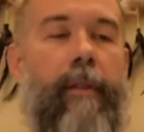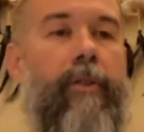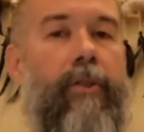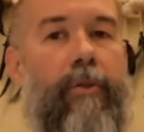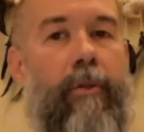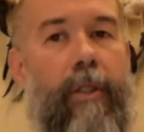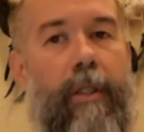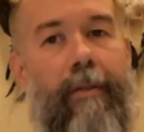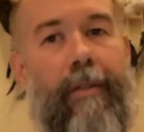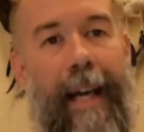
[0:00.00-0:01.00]
the source
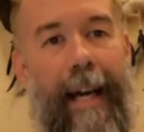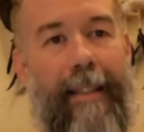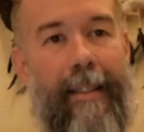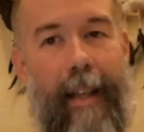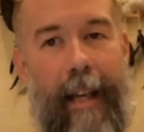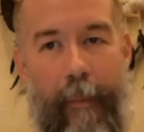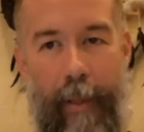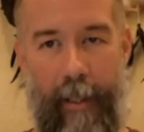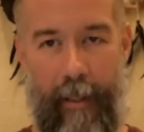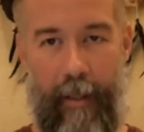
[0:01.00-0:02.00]
of lasting
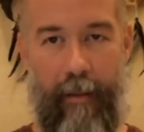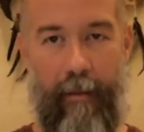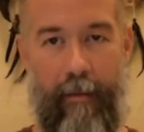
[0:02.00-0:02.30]
happiness.